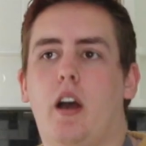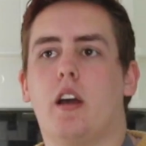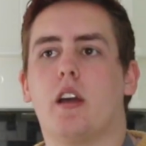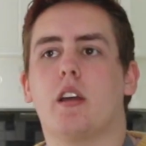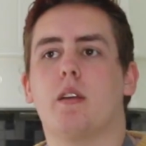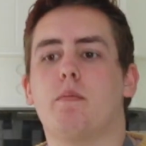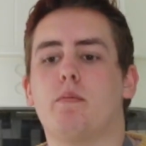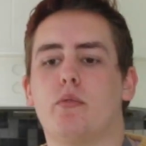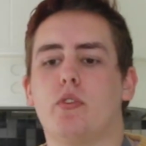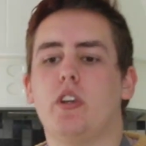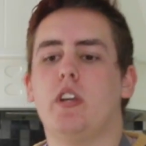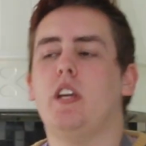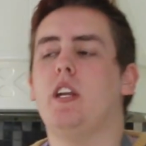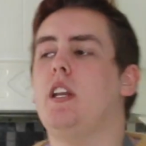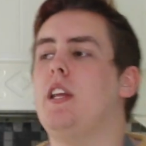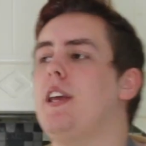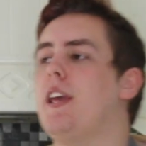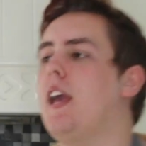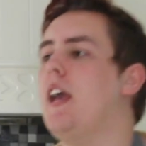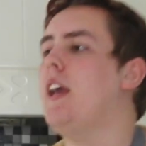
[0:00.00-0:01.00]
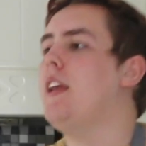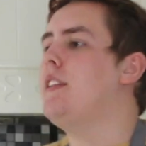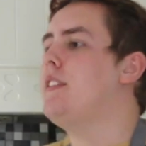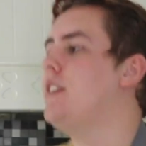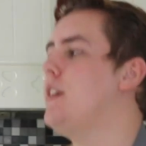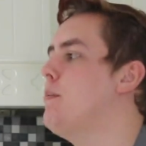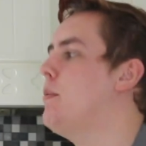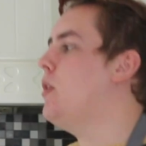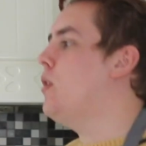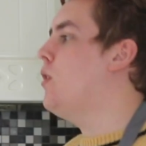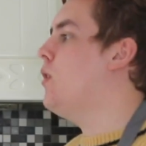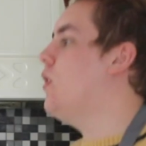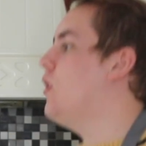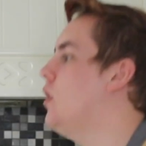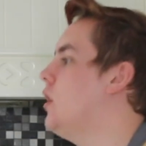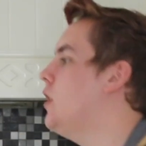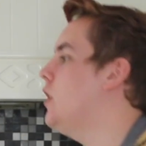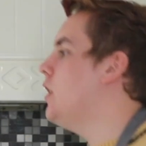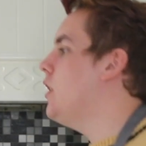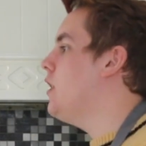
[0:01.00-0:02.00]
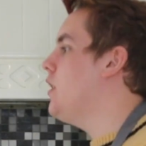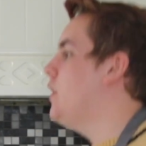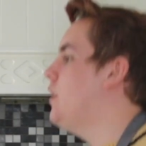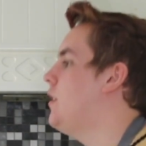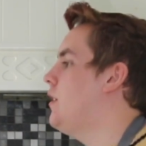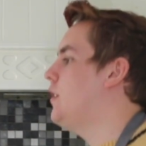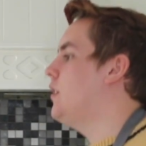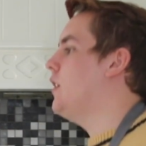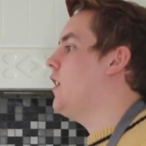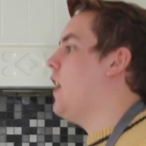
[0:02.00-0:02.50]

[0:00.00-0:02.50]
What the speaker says: I'm really getting bored.